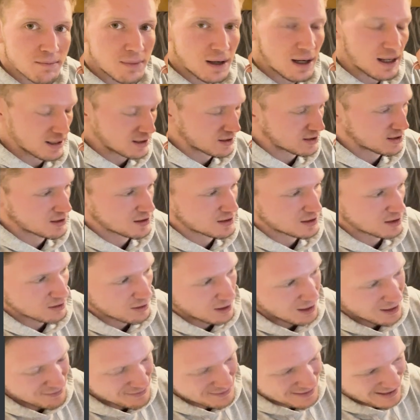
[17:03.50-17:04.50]
boxes, it'll
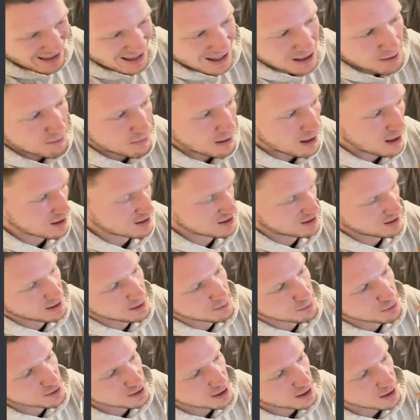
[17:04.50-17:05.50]
have 10 box
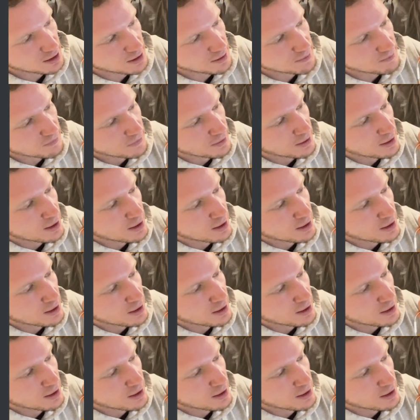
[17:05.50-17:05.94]
labels here.